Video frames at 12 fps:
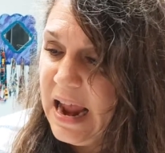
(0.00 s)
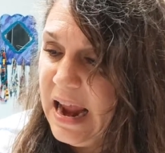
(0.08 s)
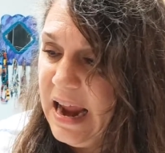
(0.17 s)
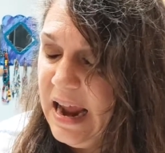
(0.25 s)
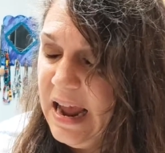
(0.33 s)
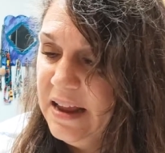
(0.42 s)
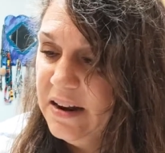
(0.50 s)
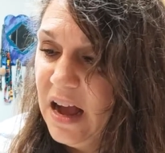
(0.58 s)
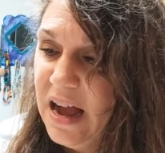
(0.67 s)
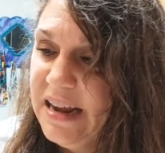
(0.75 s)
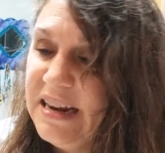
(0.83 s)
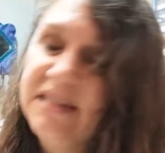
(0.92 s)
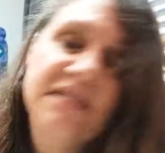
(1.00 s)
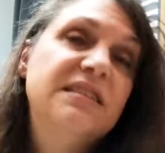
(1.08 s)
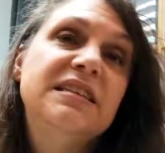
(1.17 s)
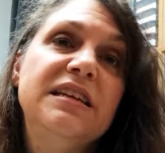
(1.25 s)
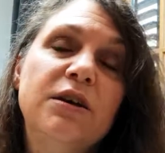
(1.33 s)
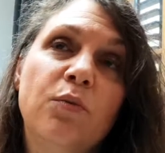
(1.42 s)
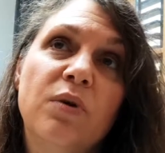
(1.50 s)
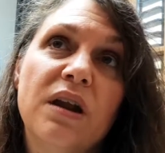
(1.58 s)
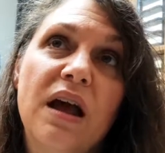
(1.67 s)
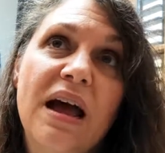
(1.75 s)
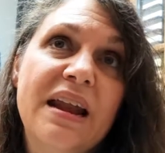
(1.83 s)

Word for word: and I didn't see it when I,